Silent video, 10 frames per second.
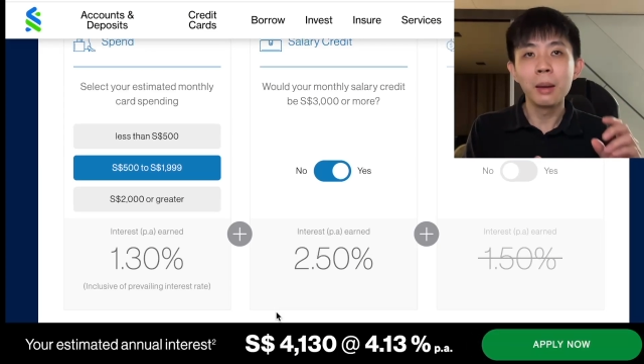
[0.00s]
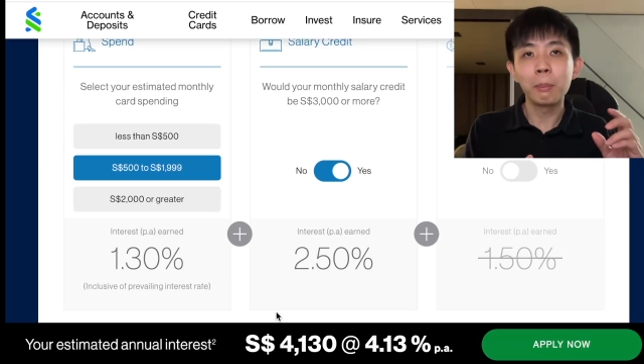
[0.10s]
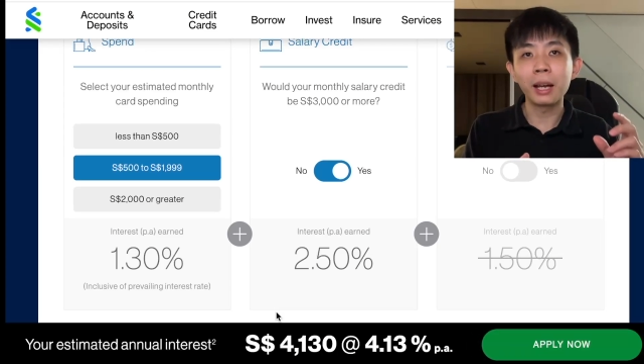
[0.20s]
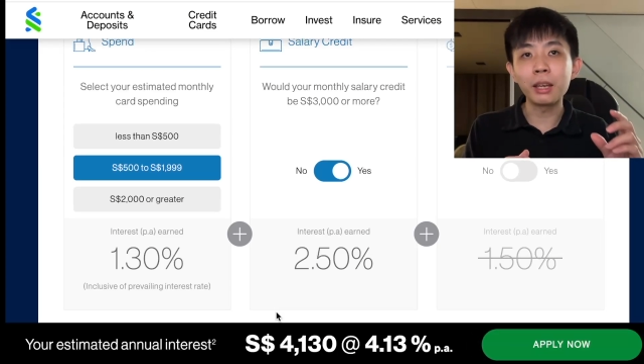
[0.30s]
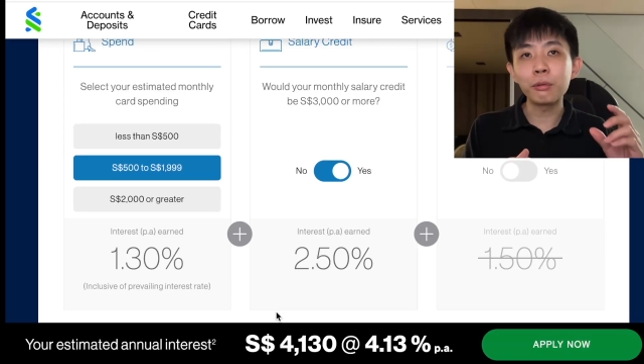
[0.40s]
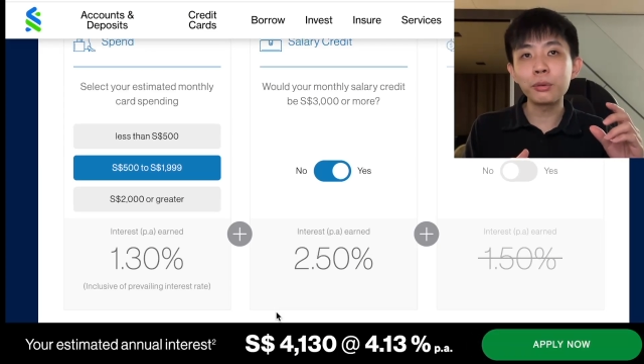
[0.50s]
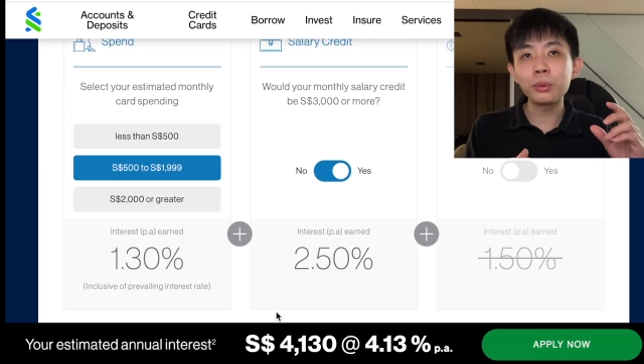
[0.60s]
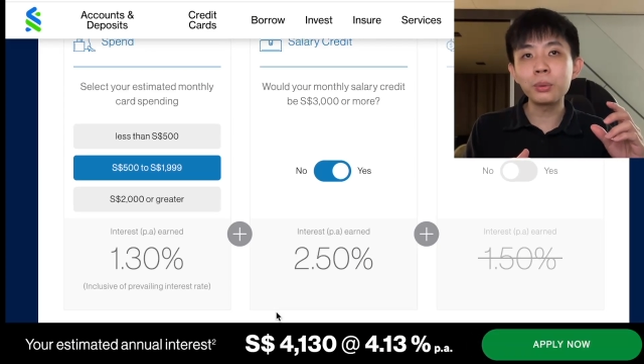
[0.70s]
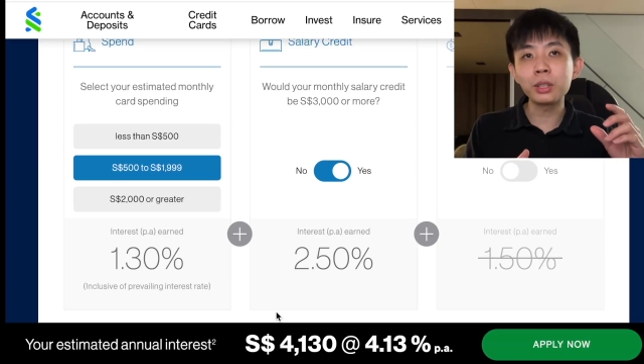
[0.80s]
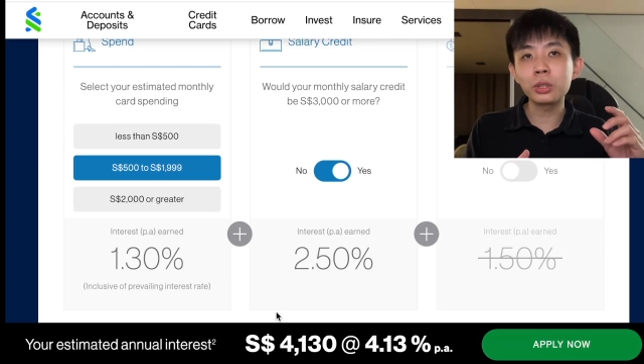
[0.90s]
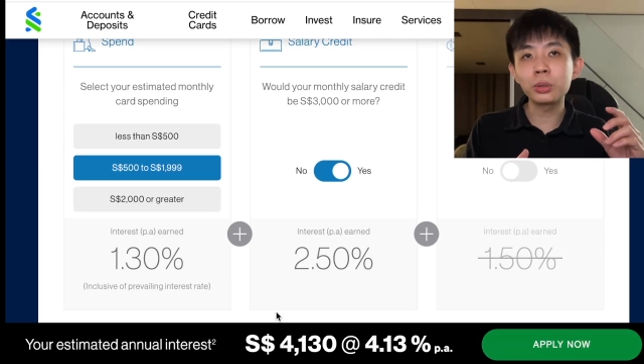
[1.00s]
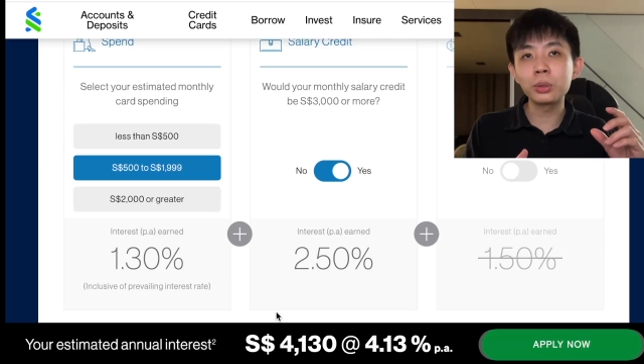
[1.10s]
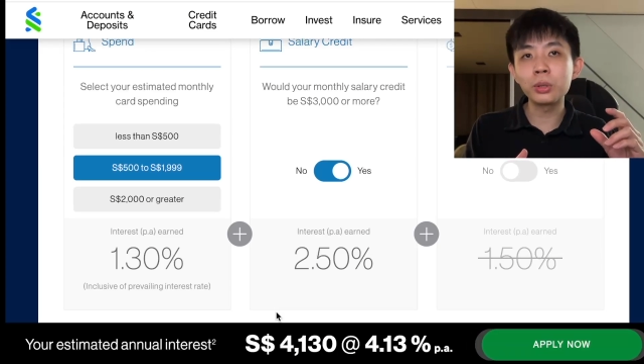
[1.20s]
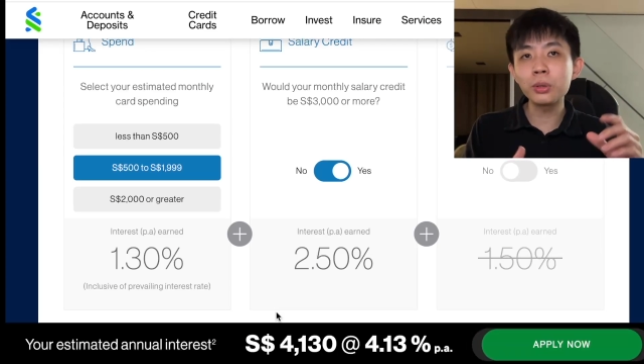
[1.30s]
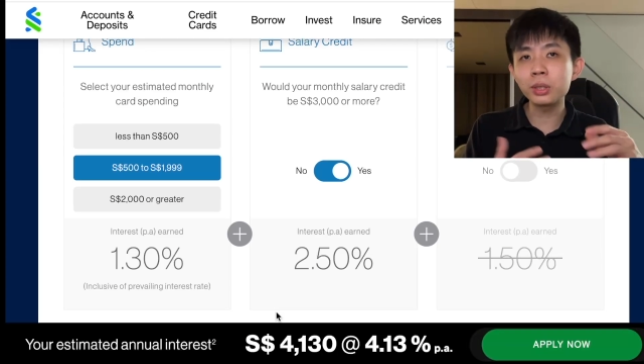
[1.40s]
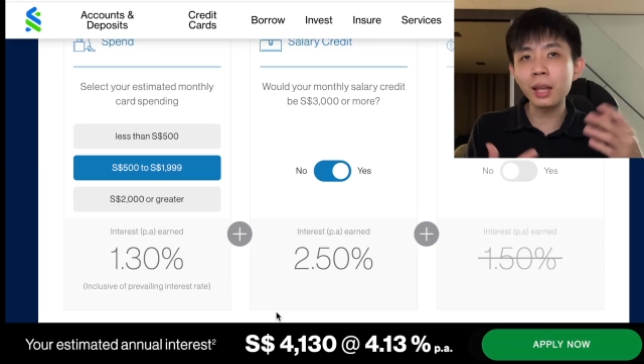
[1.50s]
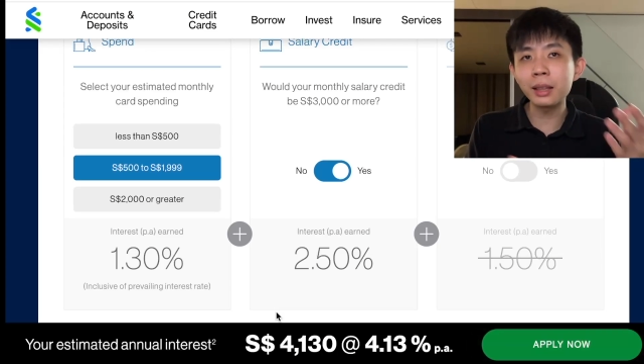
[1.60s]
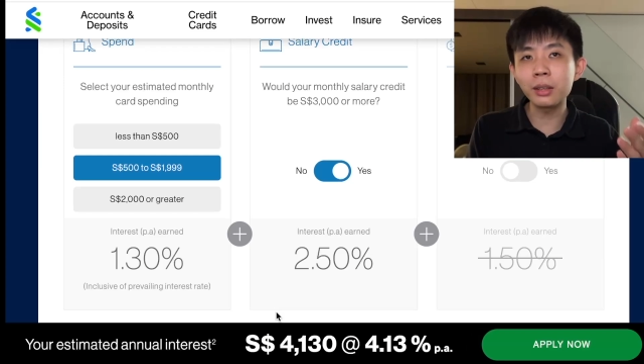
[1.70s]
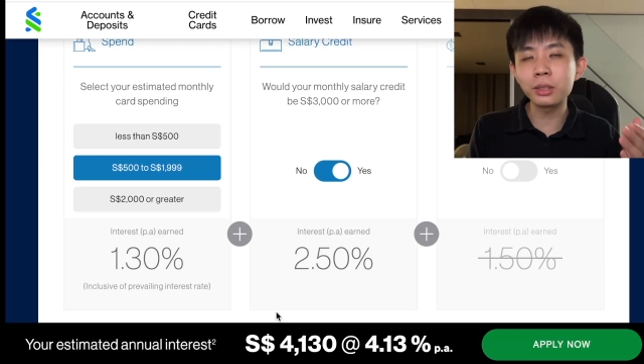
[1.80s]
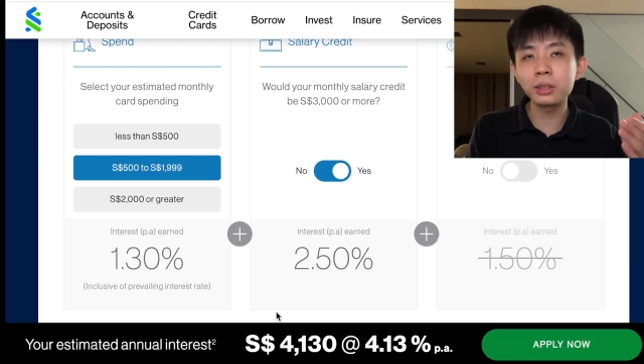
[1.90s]
But if you were to use
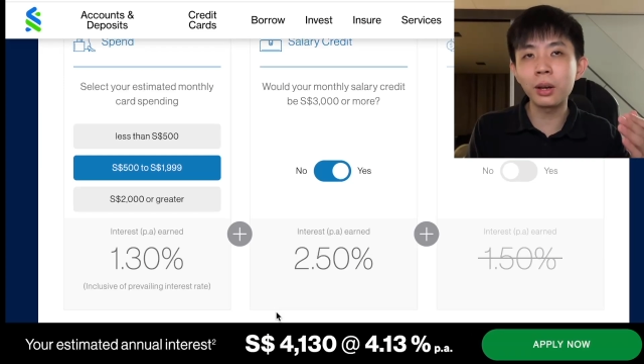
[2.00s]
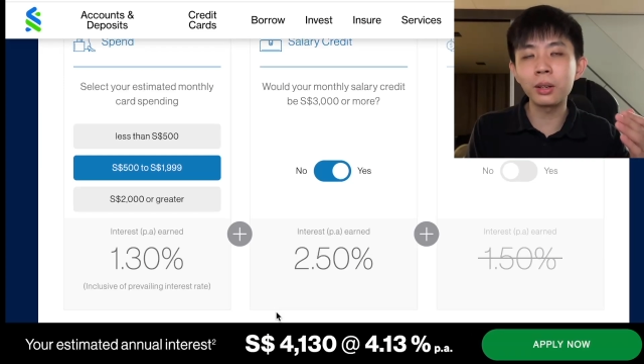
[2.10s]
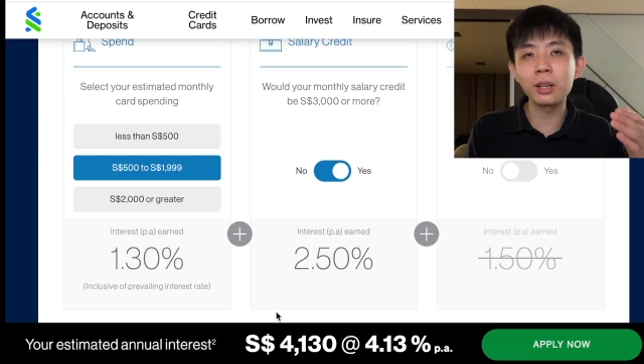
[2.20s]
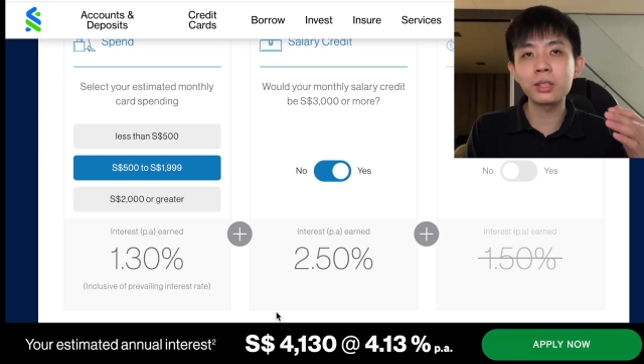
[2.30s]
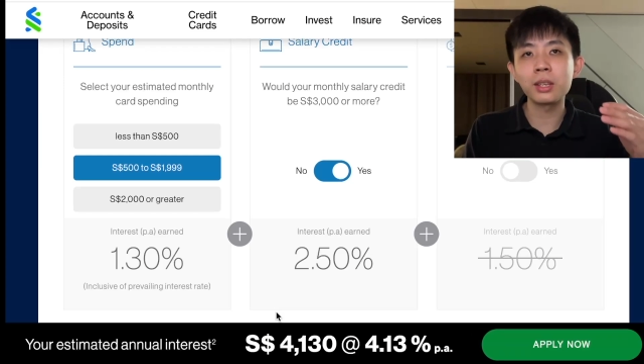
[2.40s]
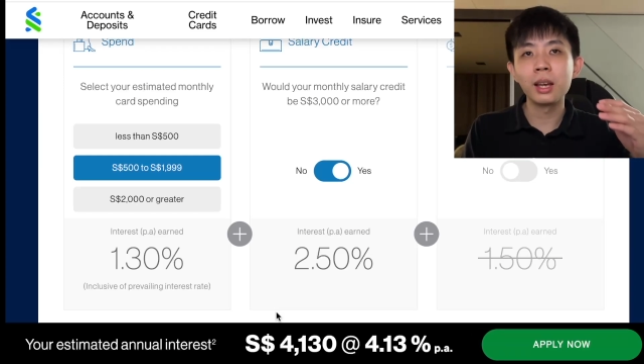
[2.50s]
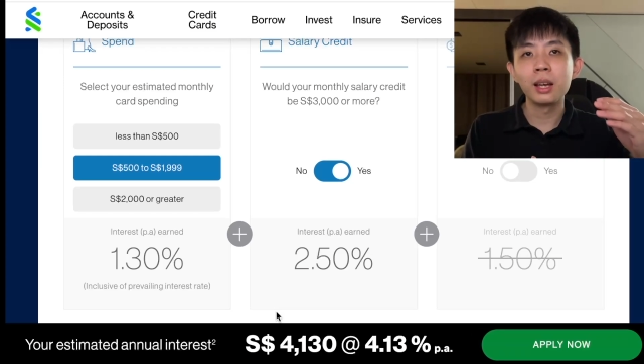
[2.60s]
$10,000